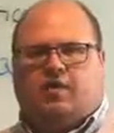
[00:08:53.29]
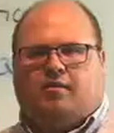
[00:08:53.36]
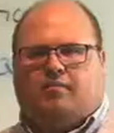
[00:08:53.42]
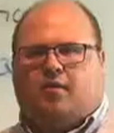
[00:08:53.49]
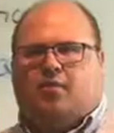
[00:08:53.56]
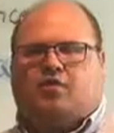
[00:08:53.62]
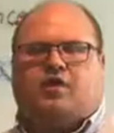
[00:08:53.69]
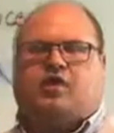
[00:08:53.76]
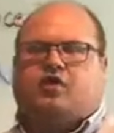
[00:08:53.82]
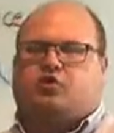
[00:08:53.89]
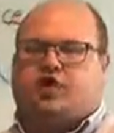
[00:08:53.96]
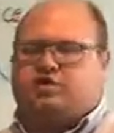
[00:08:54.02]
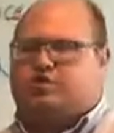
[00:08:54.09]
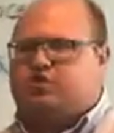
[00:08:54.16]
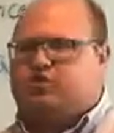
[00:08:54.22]
broker
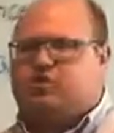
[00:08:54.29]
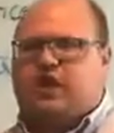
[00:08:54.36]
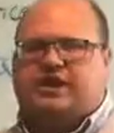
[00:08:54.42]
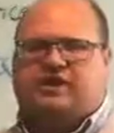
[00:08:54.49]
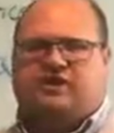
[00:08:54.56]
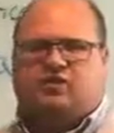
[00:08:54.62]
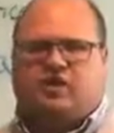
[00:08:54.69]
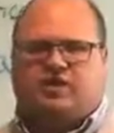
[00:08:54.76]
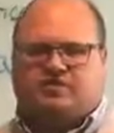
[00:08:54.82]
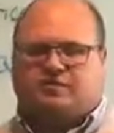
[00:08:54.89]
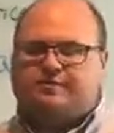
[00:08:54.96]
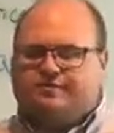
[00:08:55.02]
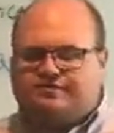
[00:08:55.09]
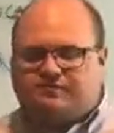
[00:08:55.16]
integration, the direct integration.